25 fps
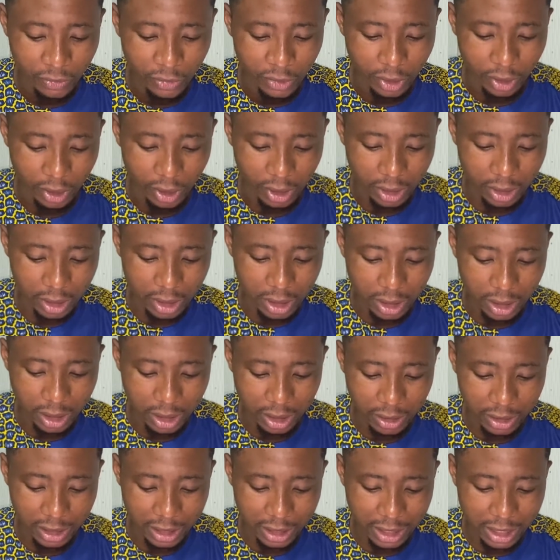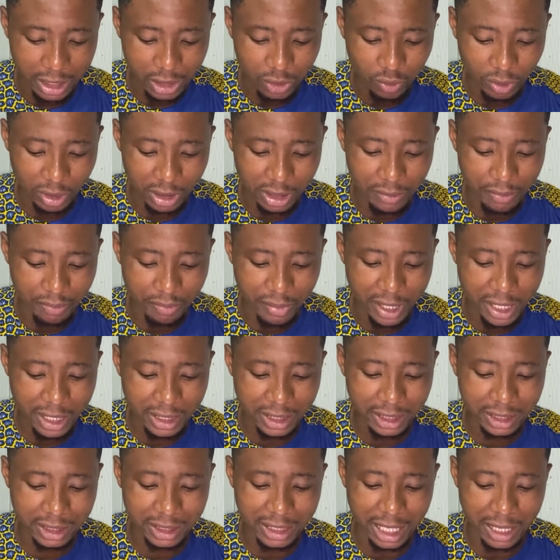And the next one, the
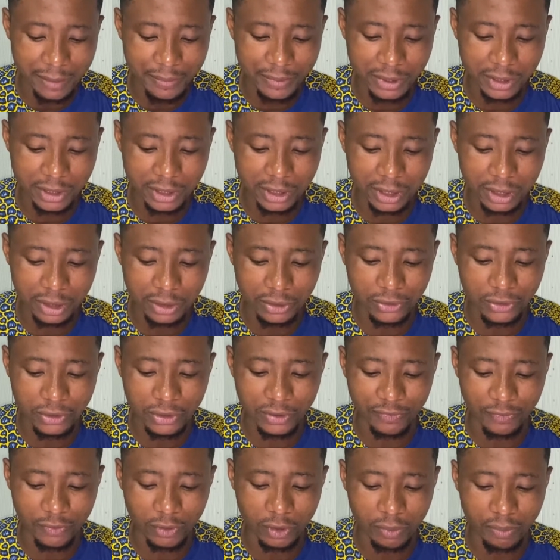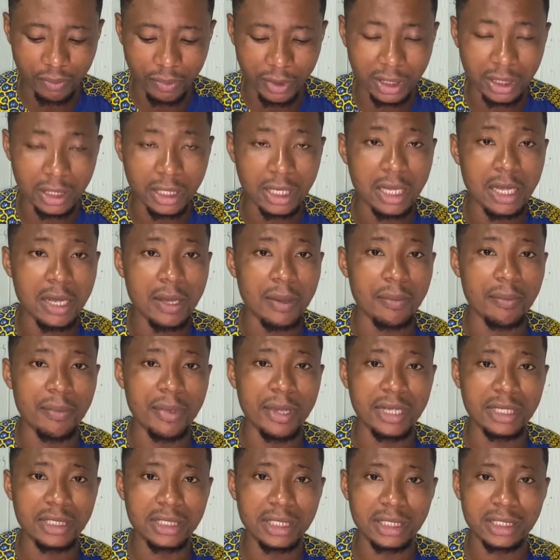basic typing skills development.
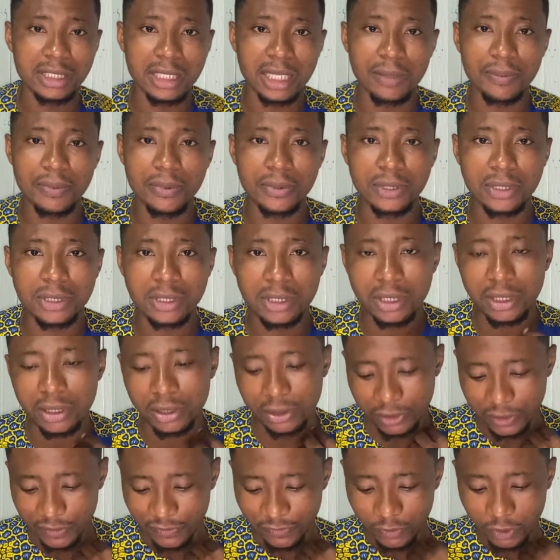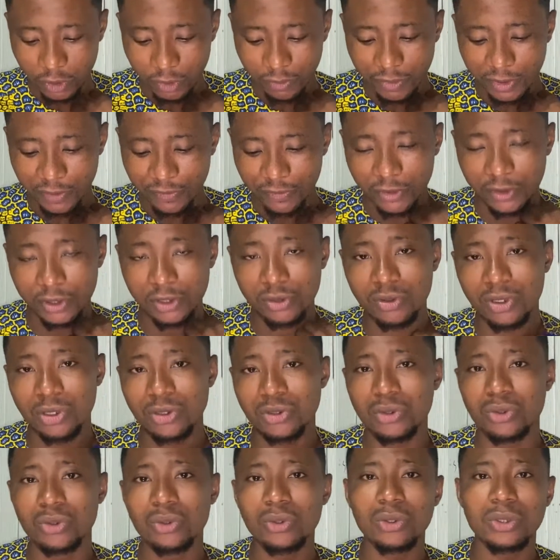Basic typing skill development. For this one, you
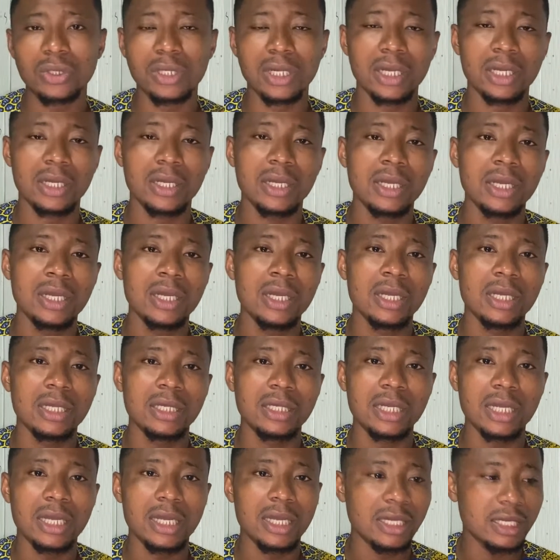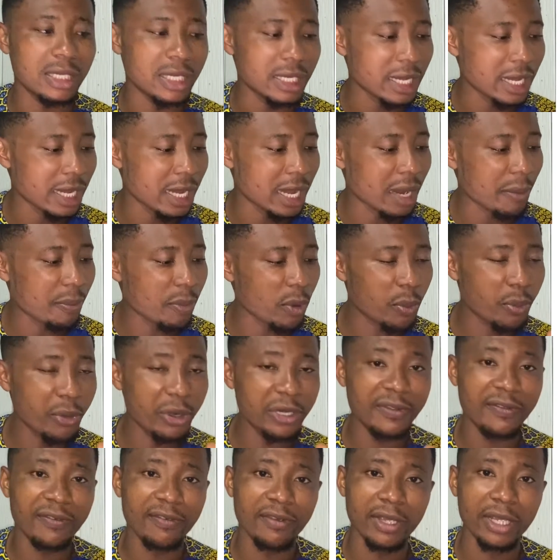know the appropriate
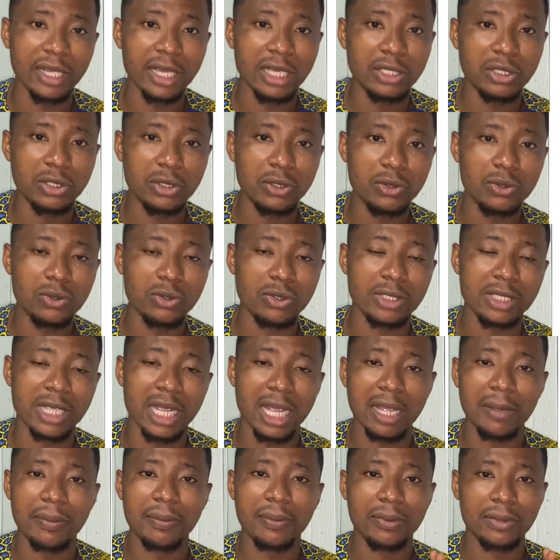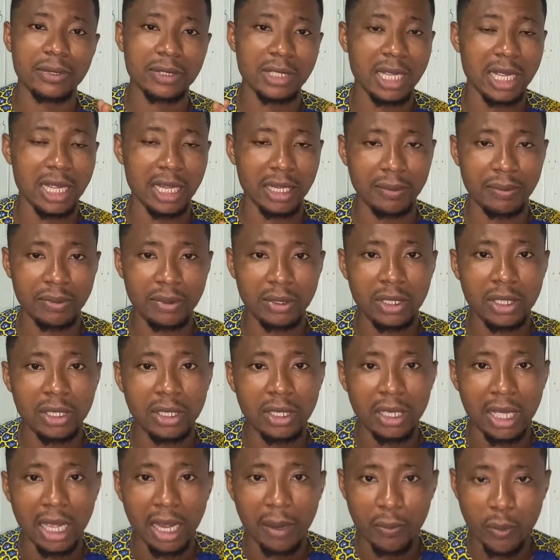fingers used to type
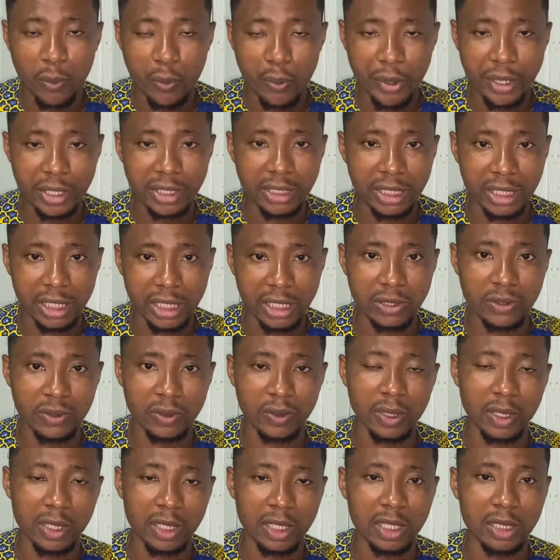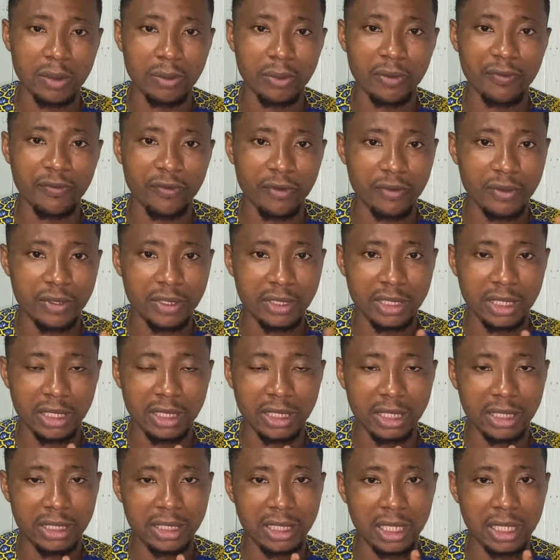appropriate keys on the keyboard. For instance, this is